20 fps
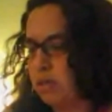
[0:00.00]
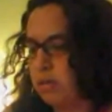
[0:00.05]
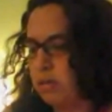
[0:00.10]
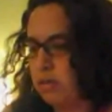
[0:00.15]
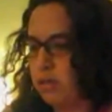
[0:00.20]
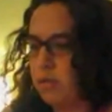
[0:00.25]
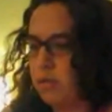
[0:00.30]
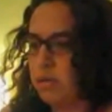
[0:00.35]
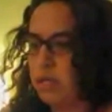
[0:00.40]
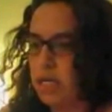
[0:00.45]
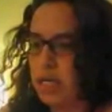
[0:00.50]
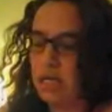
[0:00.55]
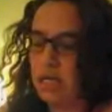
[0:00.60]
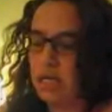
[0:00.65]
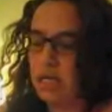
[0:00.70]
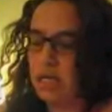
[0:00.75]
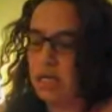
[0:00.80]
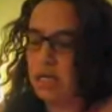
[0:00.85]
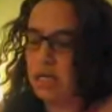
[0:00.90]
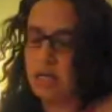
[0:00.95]

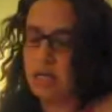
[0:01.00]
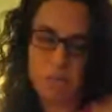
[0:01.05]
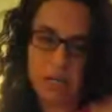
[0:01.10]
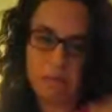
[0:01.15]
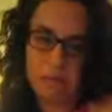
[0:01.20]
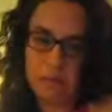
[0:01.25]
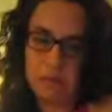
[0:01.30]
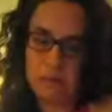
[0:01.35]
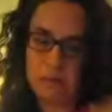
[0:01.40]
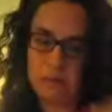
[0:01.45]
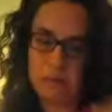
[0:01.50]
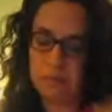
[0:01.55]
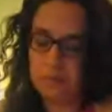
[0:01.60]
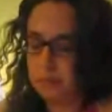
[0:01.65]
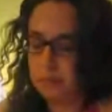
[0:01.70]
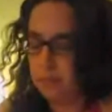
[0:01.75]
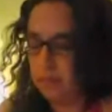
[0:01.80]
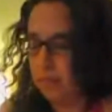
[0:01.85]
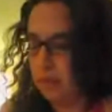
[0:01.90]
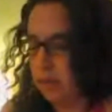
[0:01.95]
urinating was
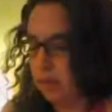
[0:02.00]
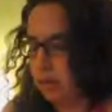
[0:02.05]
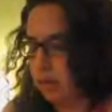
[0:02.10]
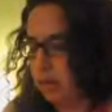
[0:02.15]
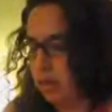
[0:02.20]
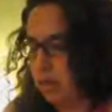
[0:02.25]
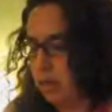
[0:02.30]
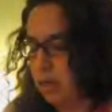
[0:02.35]
painful.